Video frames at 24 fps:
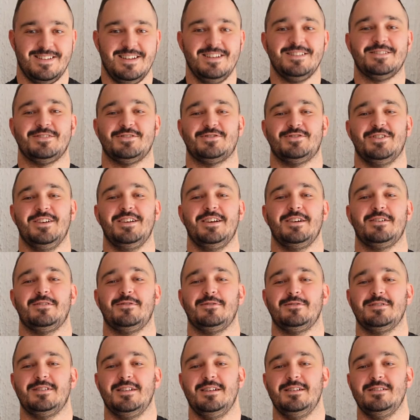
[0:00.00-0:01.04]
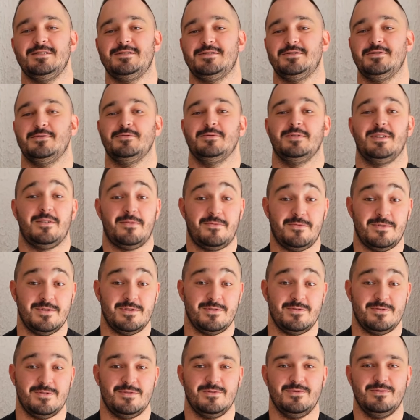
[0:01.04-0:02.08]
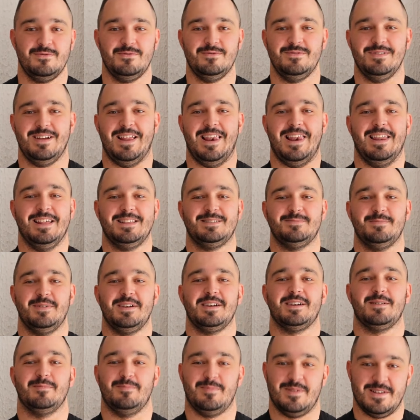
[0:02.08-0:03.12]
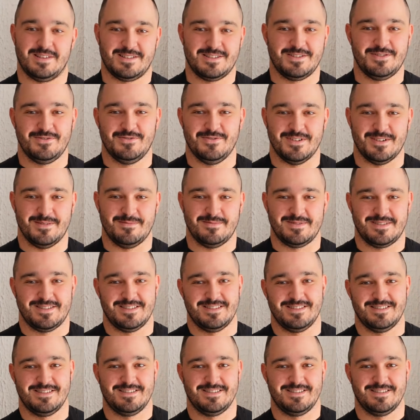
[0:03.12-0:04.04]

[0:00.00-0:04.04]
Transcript: It's a shaking cocktail, so without further ado, let's make a Pleasant Dreams.